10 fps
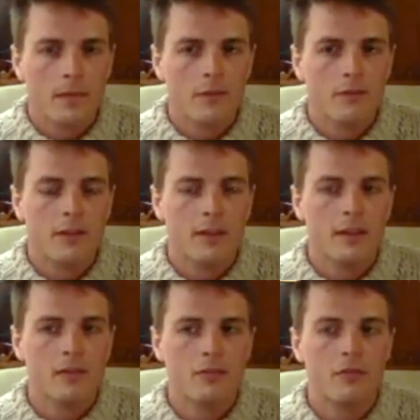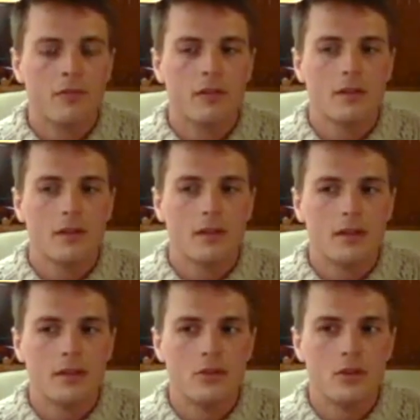That feeling of
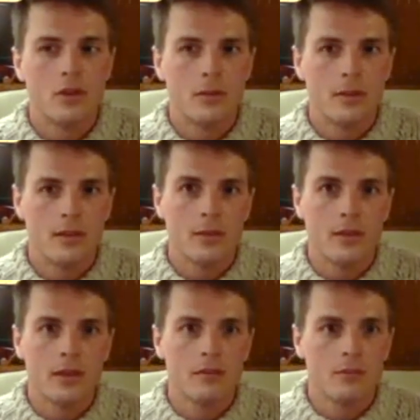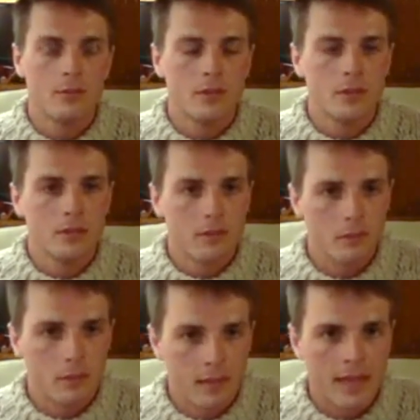enjoyment that we get from just
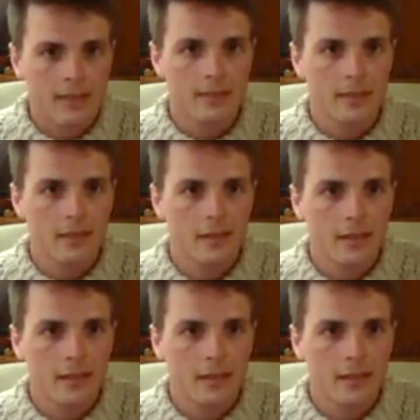relaxing.